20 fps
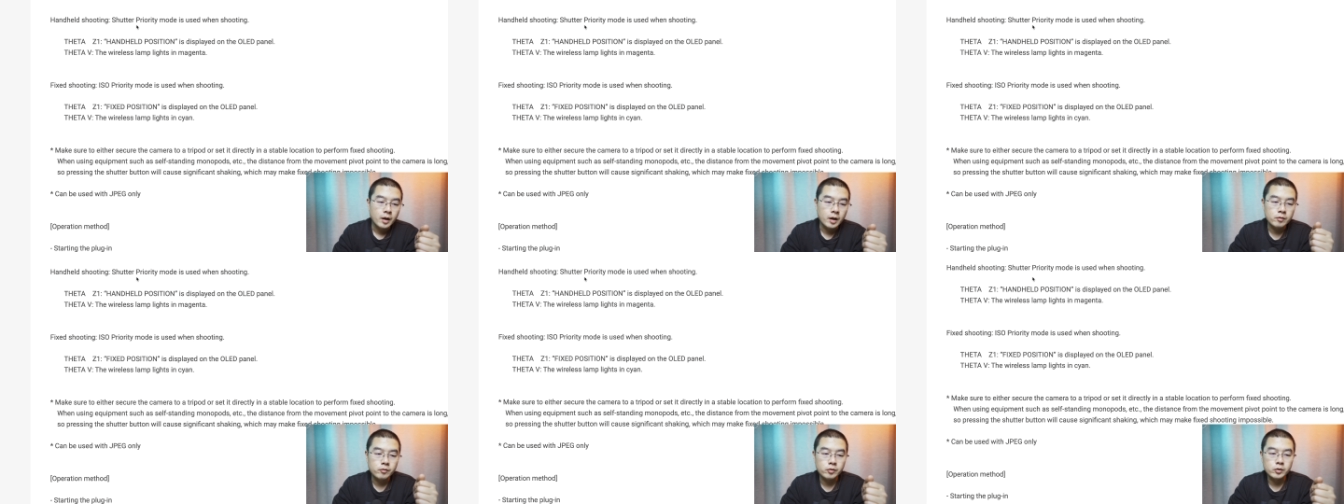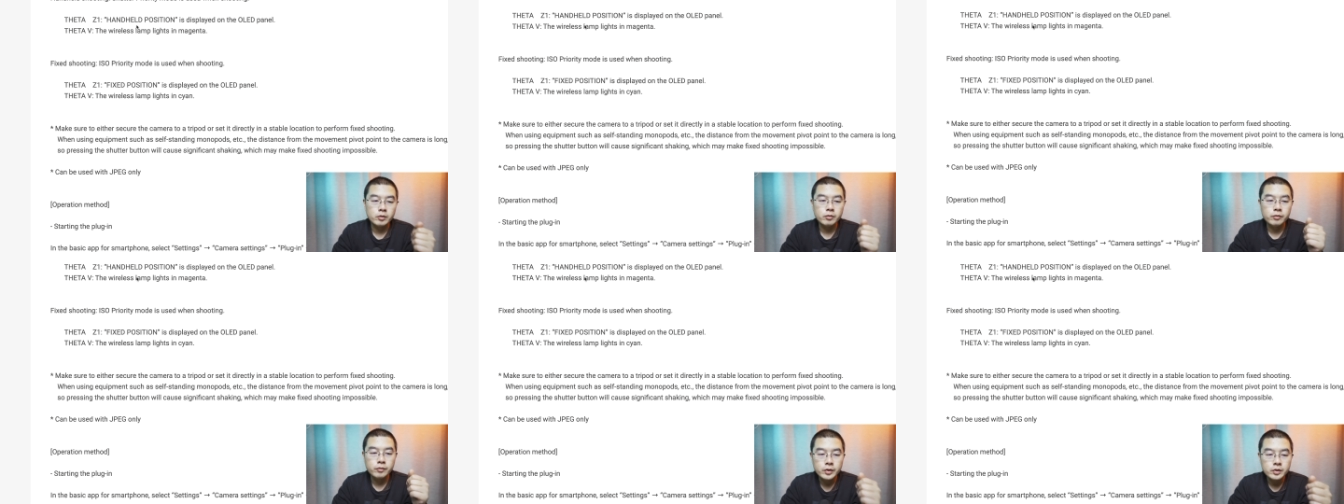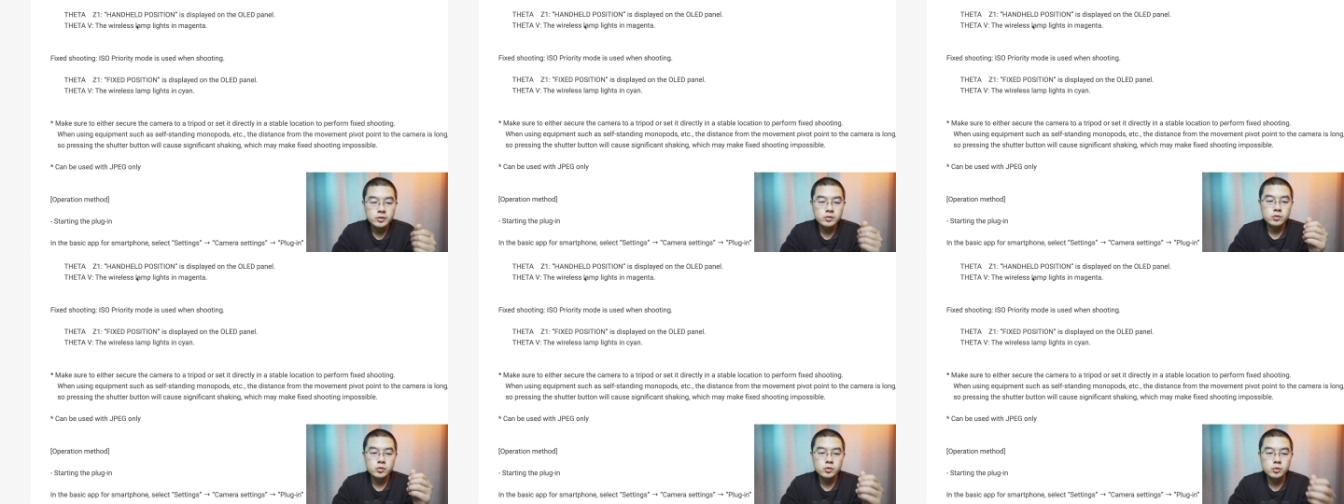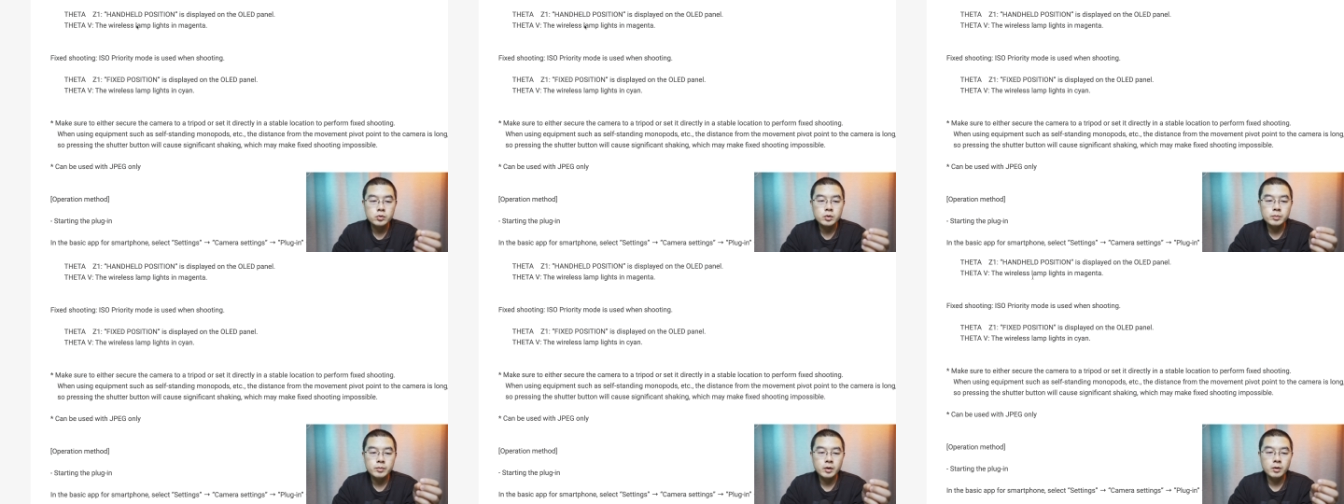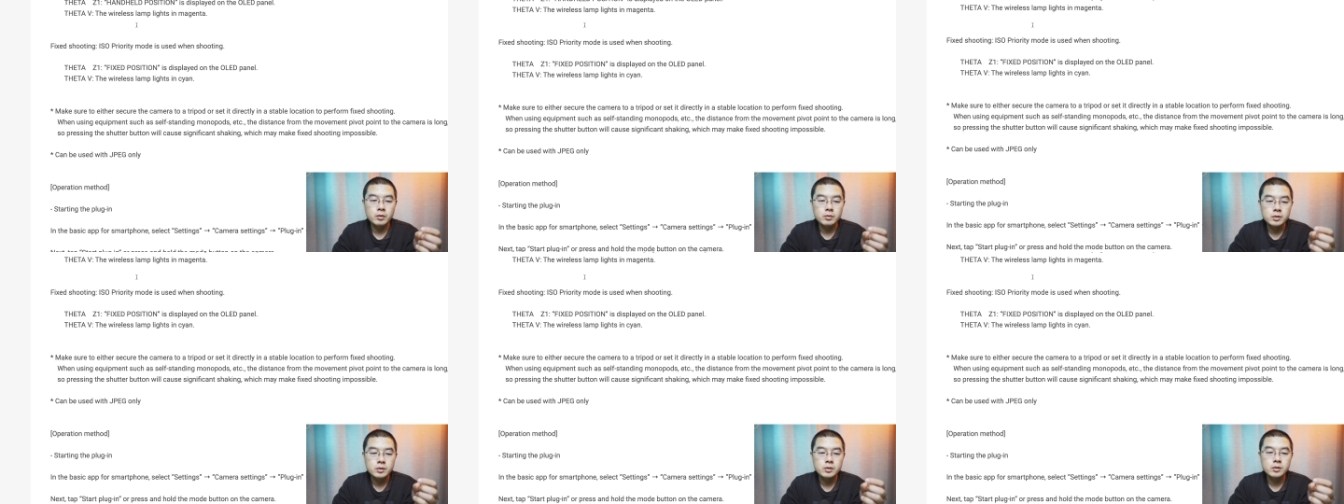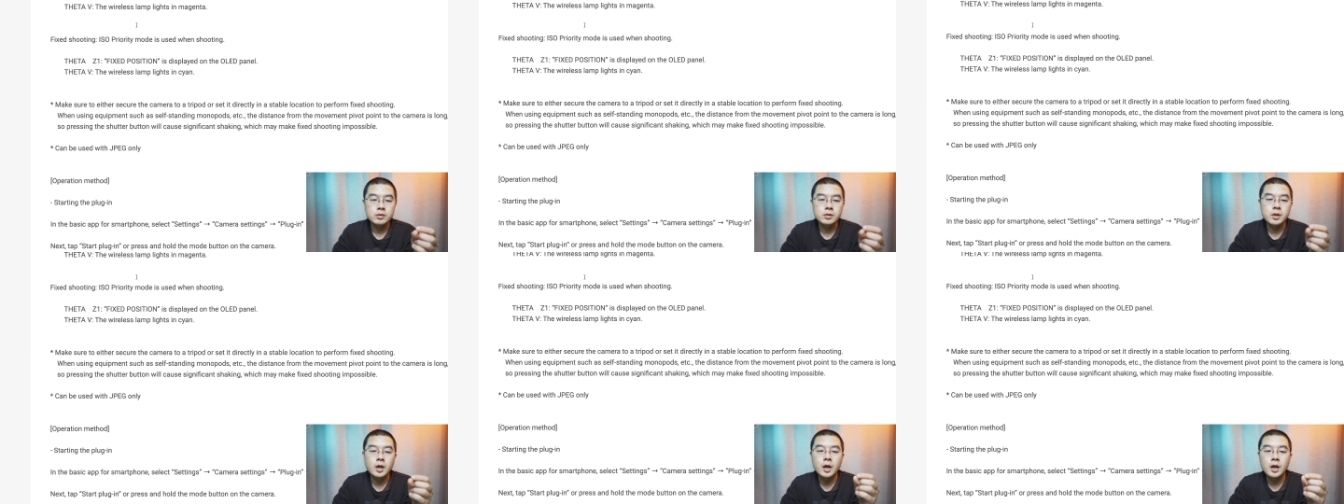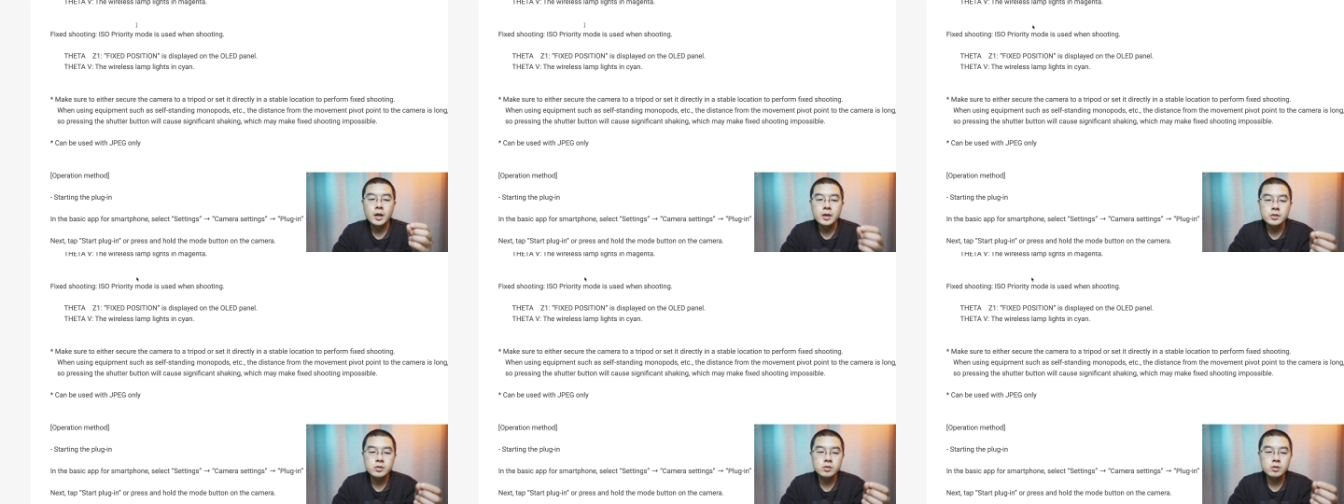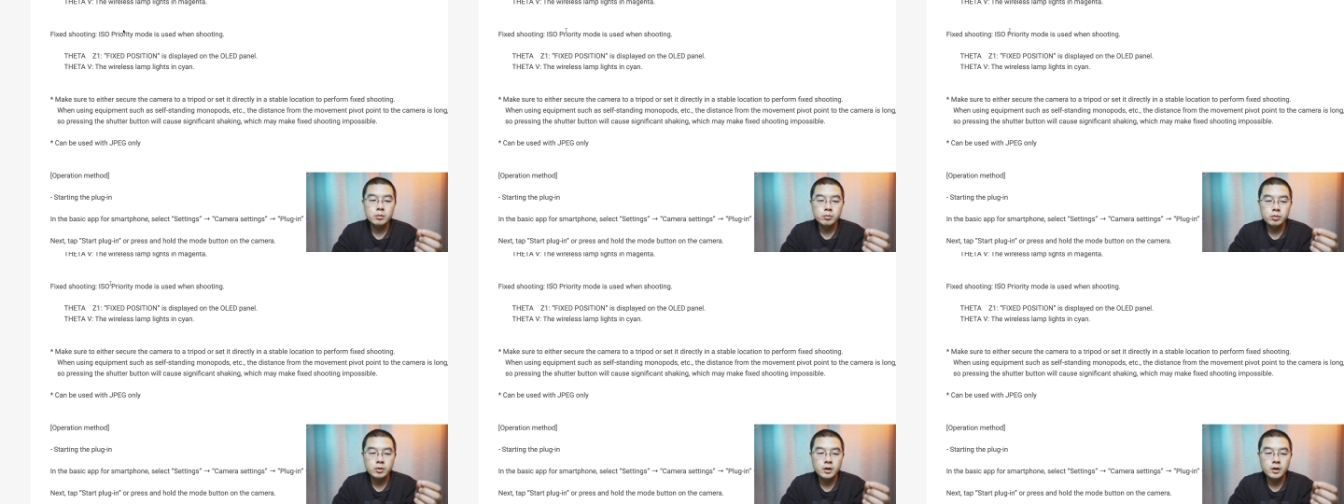And for the fixed shooting modes, the ISO